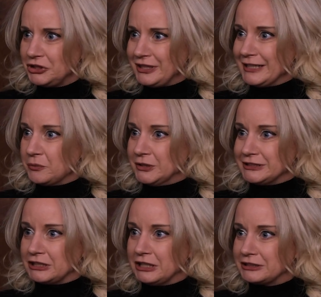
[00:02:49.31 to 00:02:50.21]
You think it was
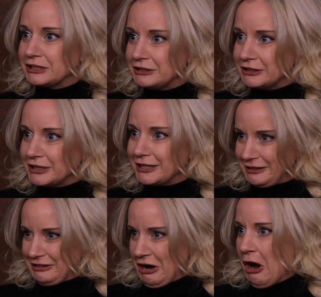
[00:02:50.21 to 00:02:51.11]
a
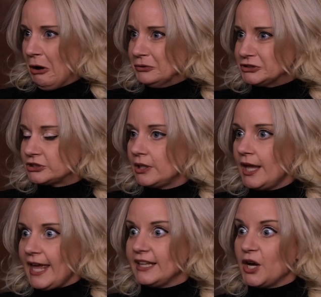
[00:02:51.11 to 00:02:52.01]
ghost? Oh.
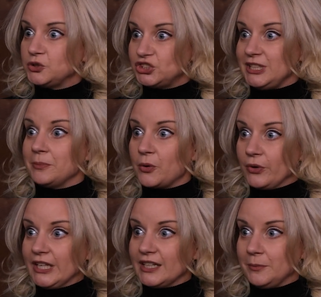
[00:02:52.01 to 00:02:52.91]
And now you see
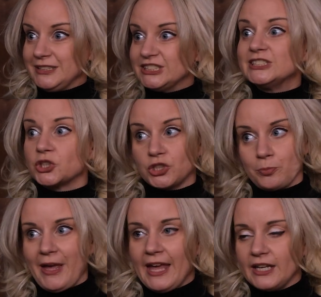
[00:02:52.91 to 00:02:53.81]
Maria. I mean, she's starting to
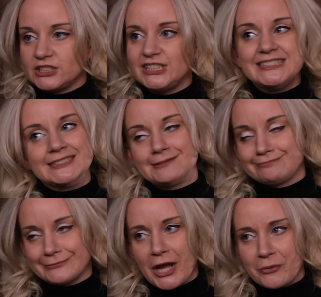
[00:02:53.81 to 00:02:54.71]
panic. She's
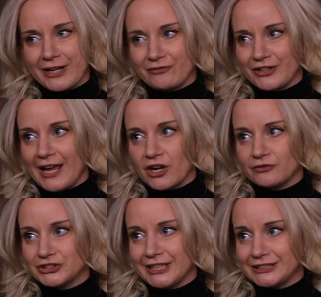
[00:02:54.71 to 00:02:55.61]
not ready for that
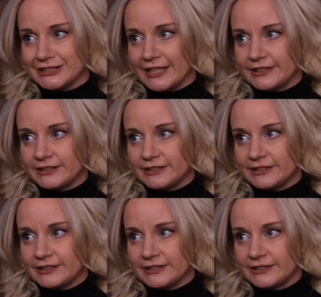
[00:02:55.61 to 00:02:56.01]
conversation yet.